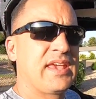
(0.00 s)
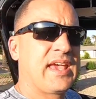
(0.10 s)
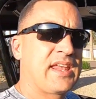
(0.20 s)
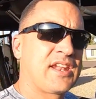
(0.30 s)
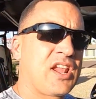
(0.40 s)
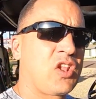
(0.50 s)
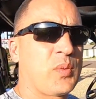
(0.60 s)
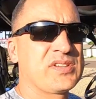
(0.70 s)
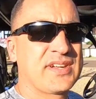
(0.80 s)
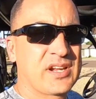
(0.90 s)
And another
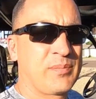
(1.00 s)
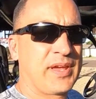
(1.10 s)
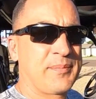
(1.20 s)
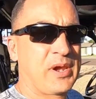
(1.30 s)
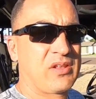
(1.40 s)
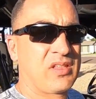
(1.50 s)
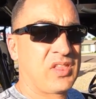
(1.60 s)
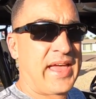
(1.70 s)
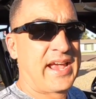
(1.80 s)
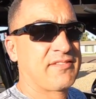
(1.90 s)
reason I complain about
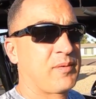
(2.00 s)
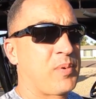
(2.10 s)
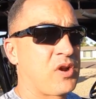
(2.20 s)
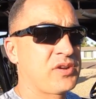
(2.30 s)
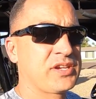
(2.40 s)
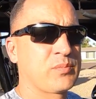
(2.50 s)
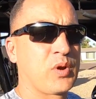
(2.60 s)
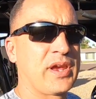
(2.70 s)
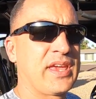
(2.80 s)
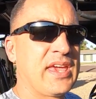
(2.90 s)
lack of a parking
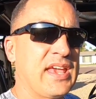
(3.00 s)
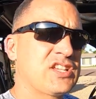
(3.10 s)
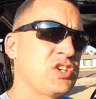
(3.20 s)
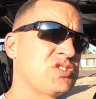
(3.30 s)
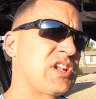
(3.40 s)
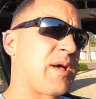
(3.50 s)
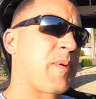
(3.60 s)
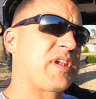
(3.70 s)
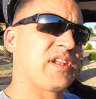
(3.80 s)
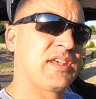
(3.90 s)
brake is you stop
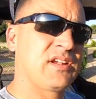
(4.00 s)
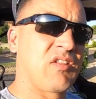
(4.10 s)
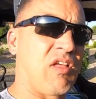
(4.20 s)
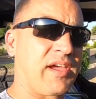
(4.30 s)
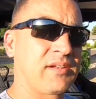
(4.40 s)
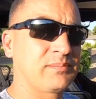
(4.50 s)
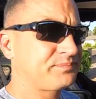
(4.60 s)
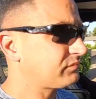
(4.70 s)
on an incline,